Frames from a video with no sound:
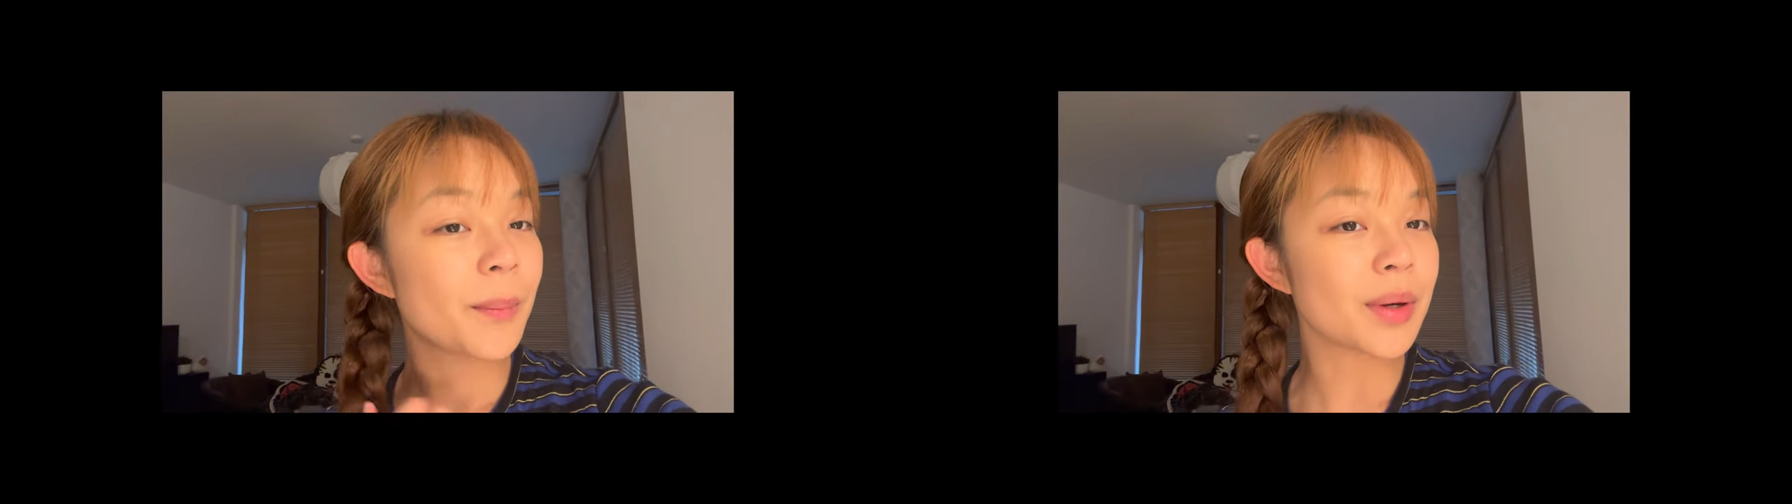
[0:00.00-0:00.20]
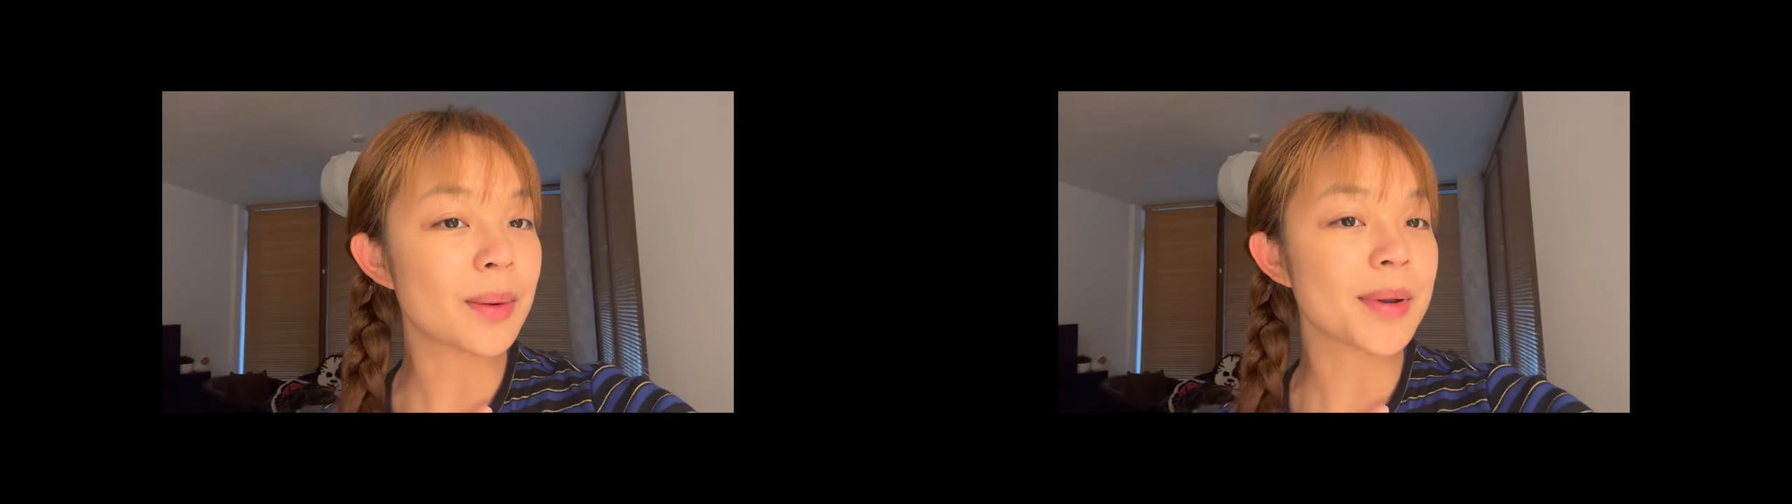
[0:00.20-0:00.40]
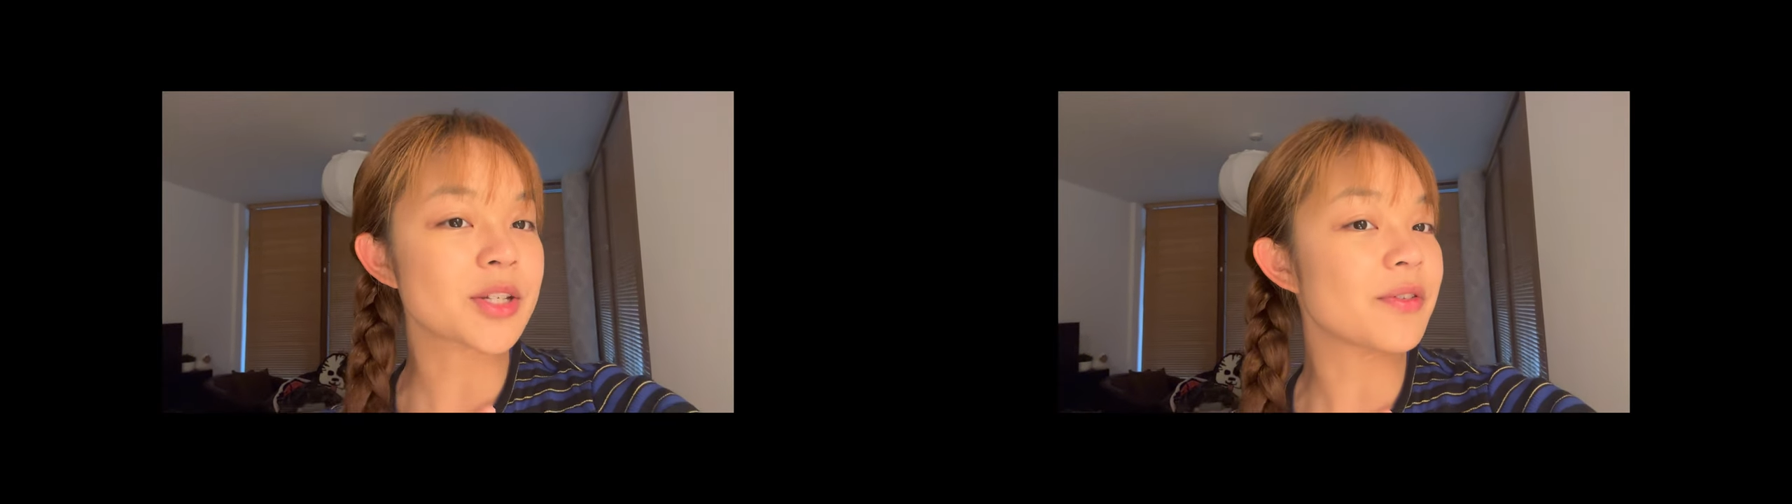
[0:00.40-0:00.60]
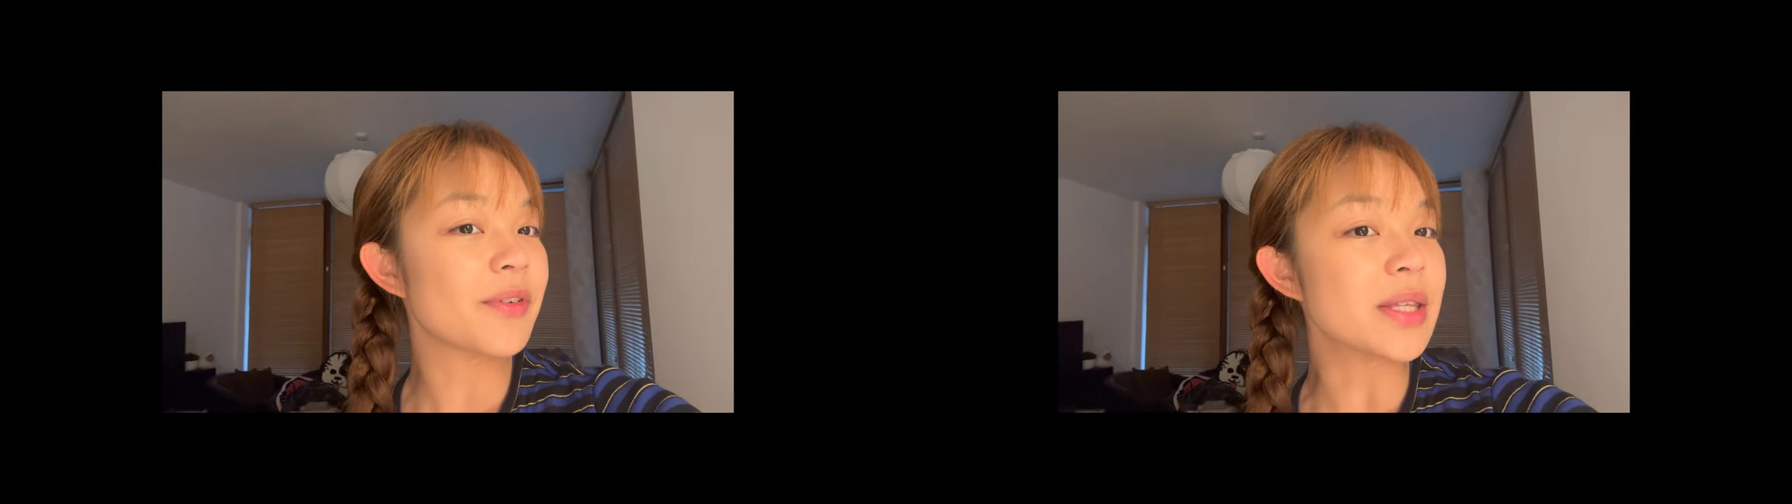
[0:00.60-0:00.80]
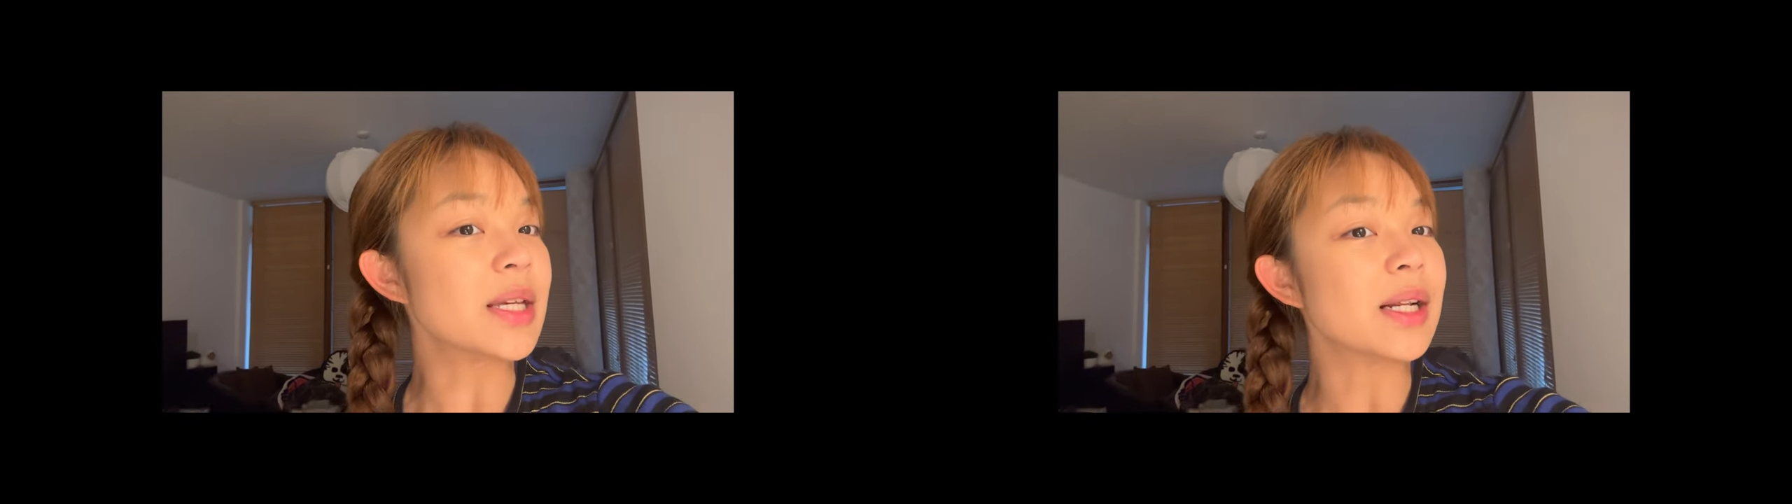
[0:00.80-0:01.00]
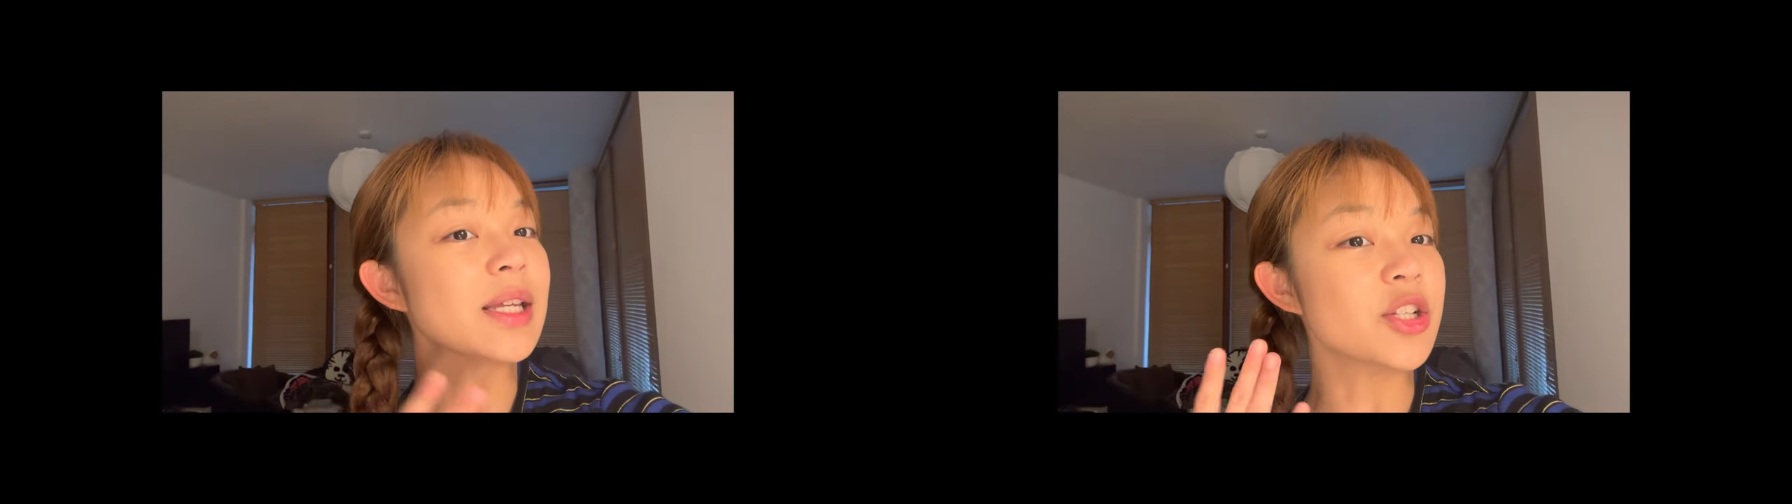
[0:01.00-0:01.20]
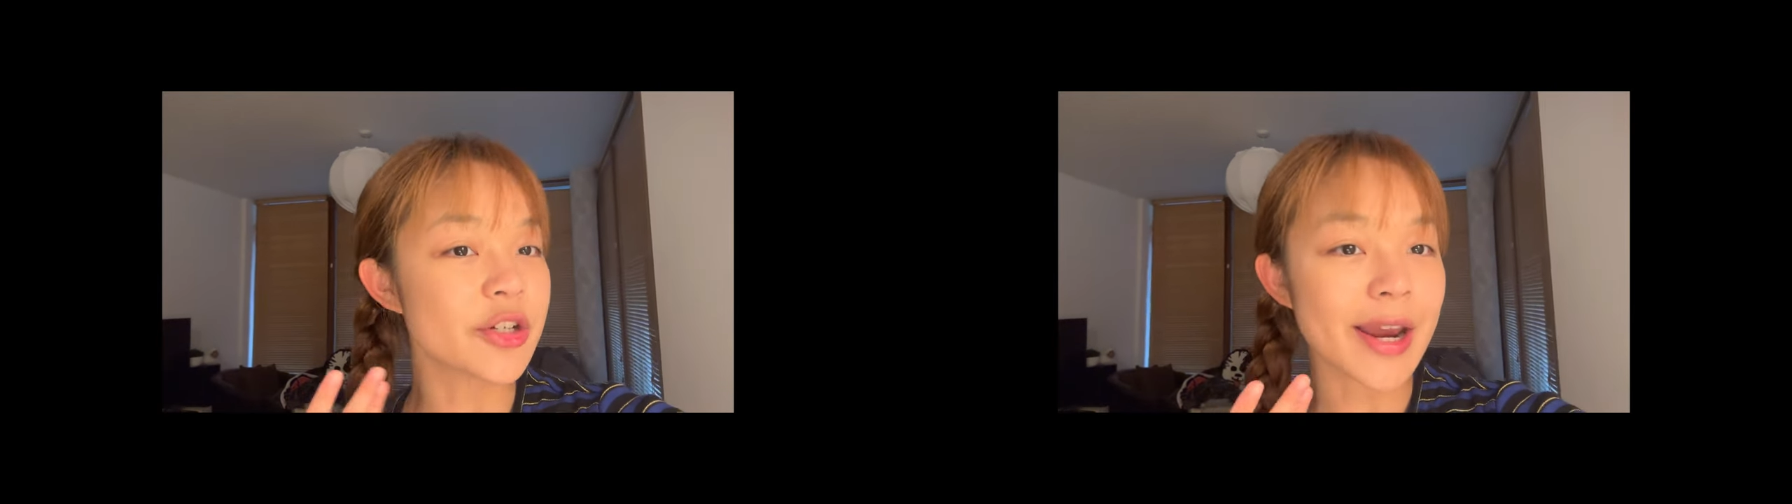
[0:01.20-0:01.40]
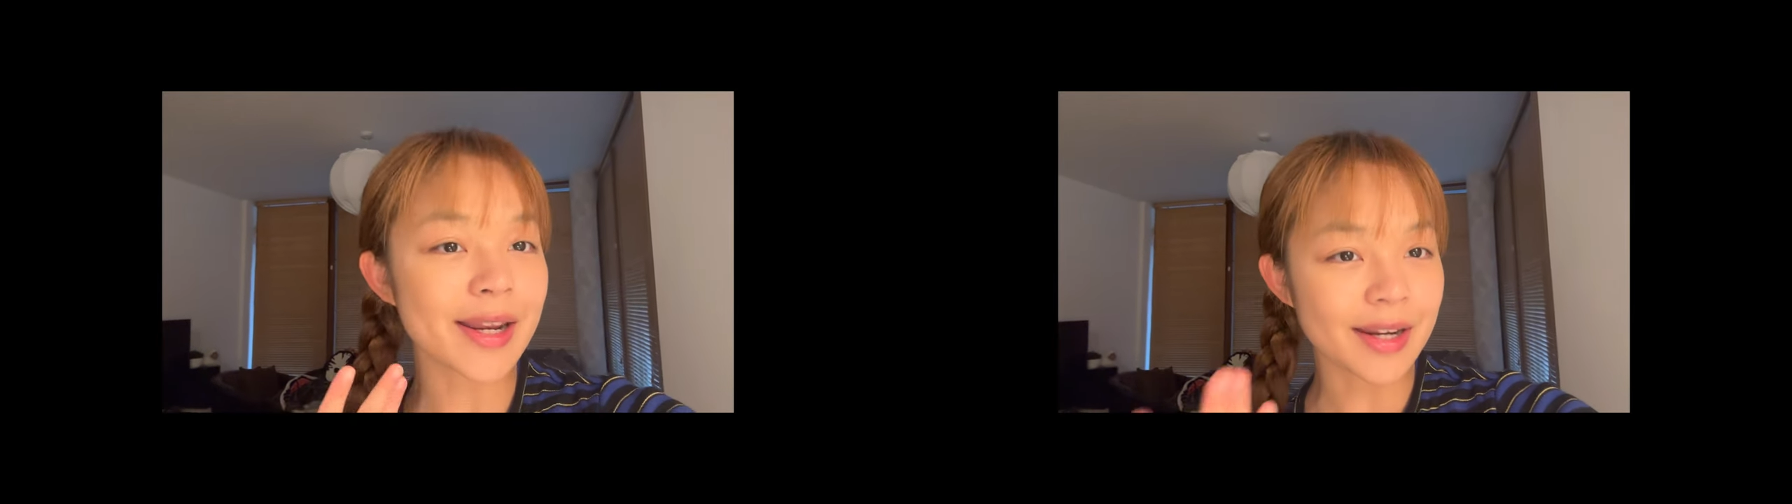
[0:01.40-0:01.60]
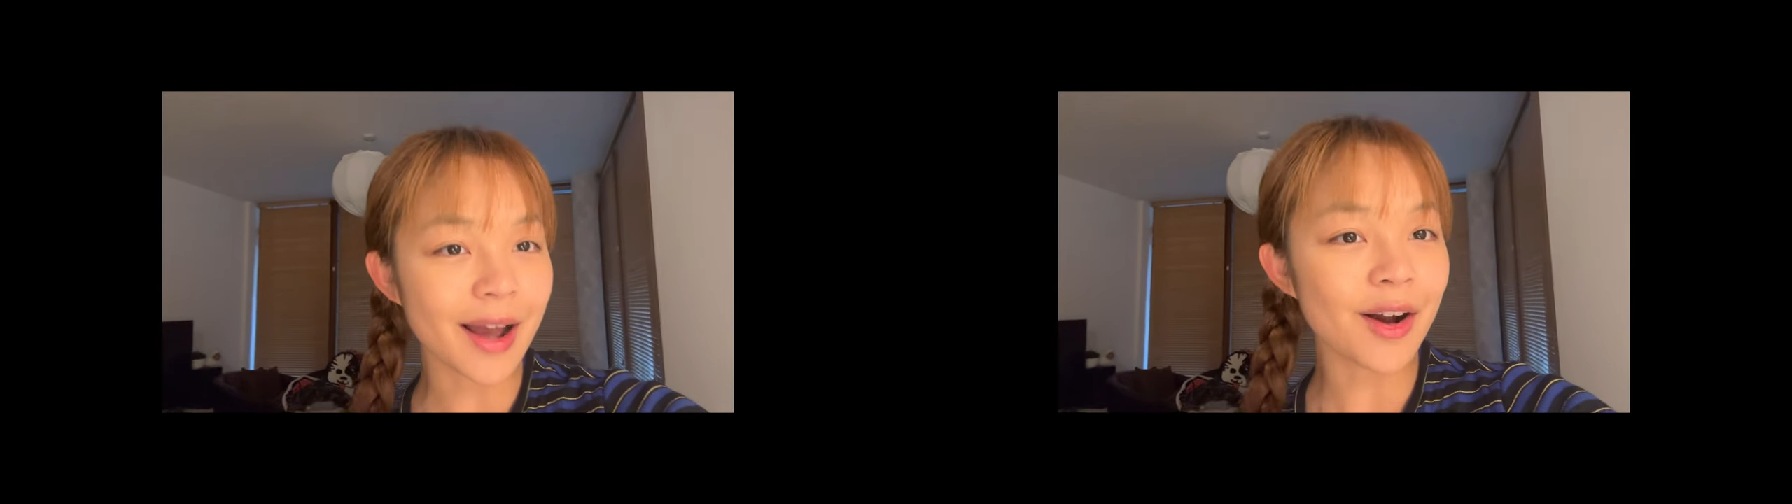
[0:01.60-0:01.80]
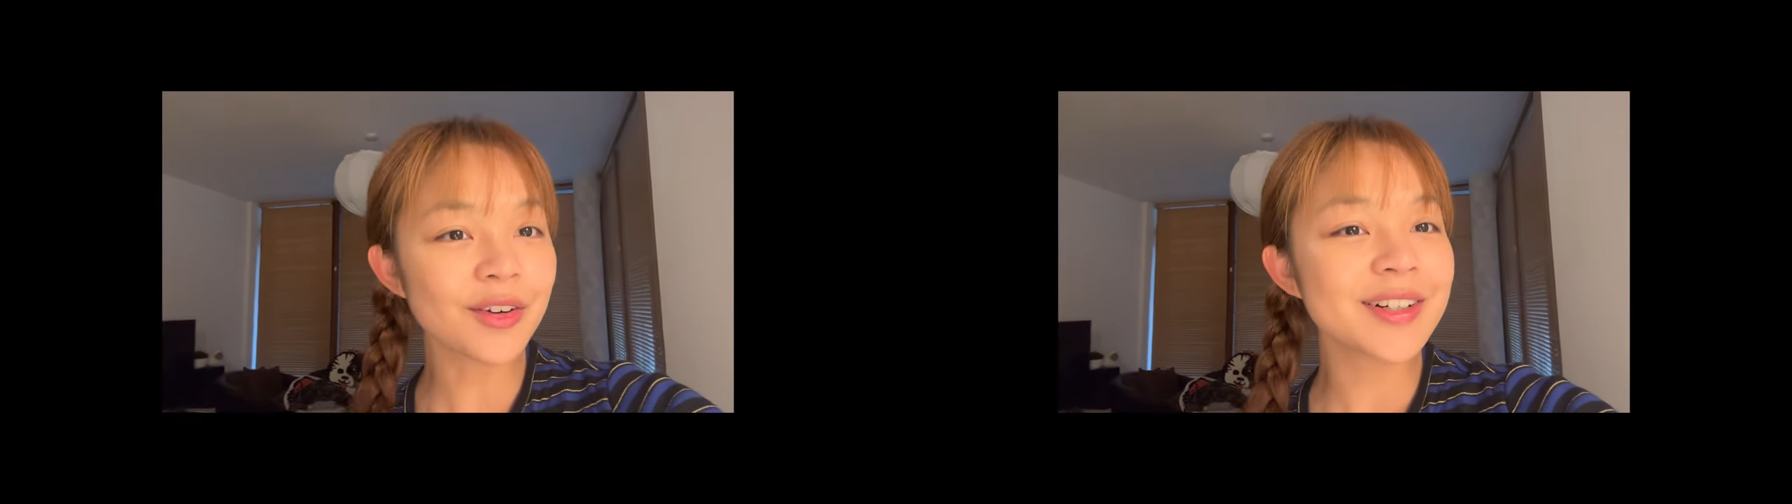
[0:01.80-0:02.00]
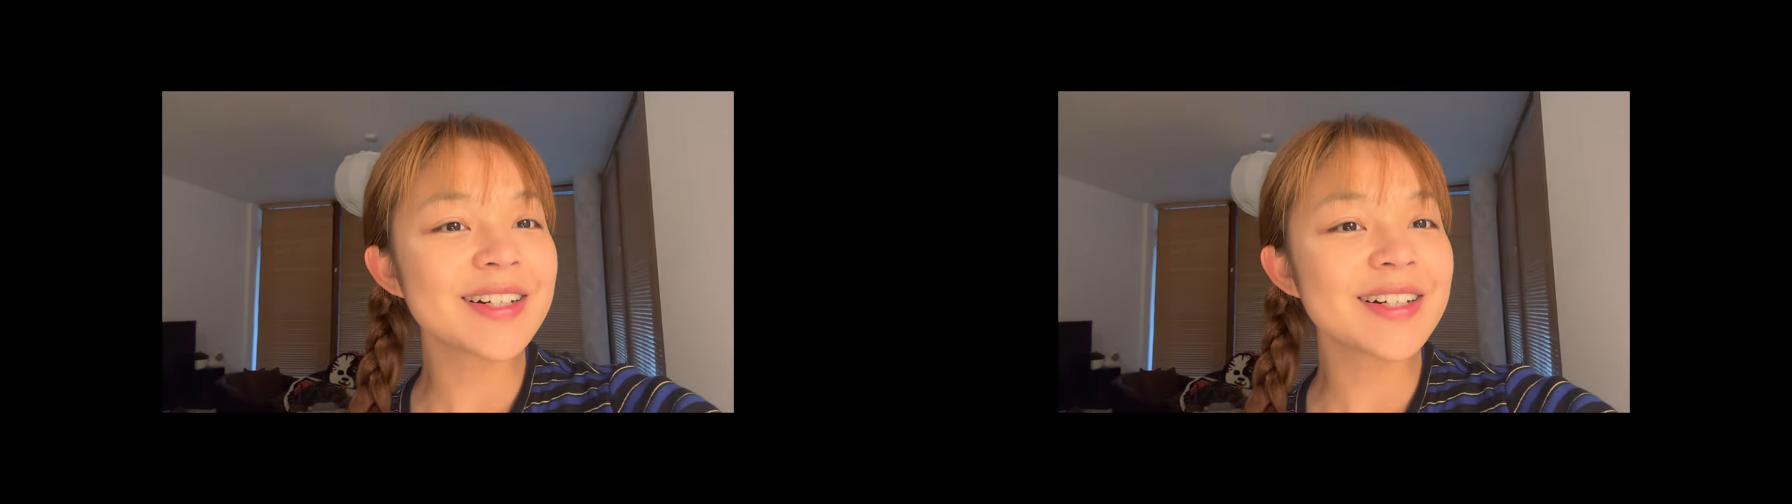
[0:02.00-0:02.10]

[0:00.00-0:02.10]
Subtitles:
but I'm actually physically drained now.